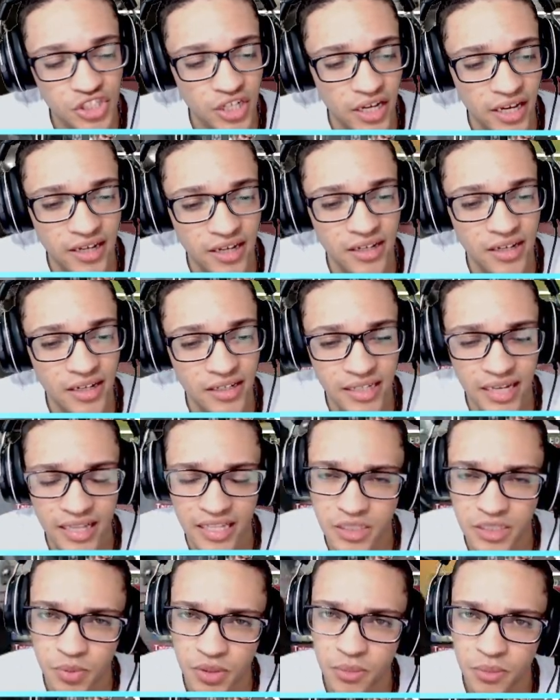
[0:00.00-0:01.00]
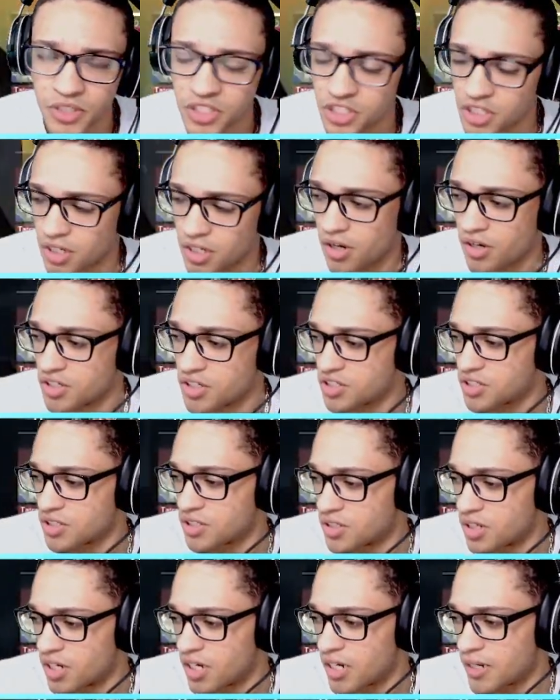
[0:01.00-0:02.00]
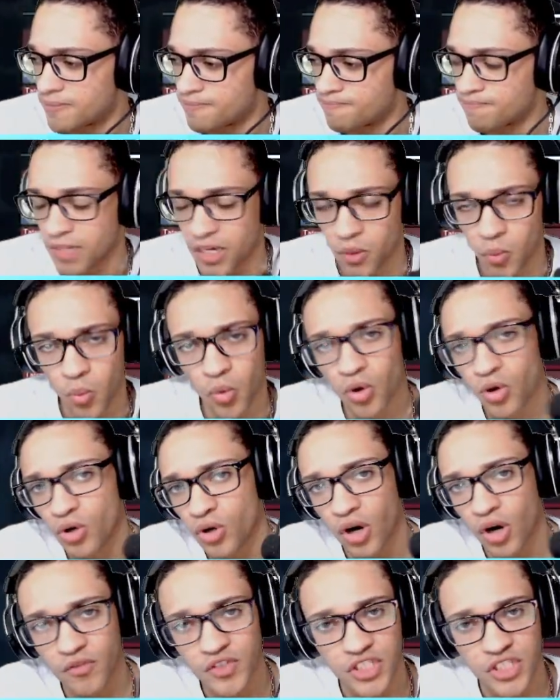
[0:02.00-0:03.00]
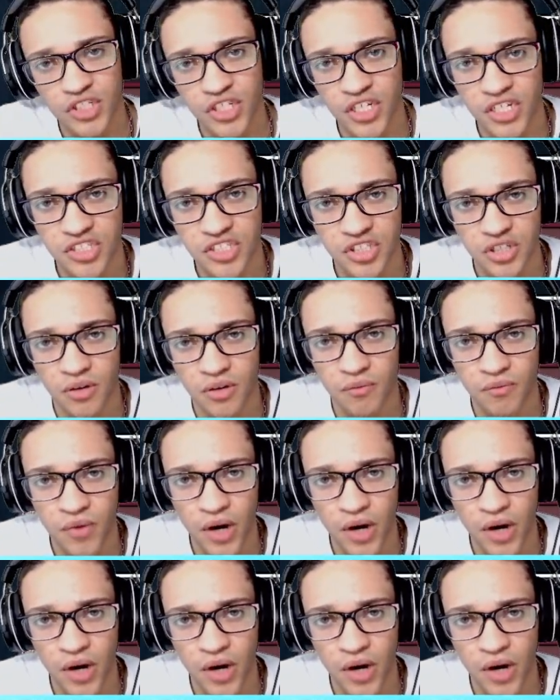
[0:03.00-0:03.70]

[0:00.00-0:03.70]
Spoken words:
And yeah, that's pretty much it, honestly. And we'll obviously get some VOD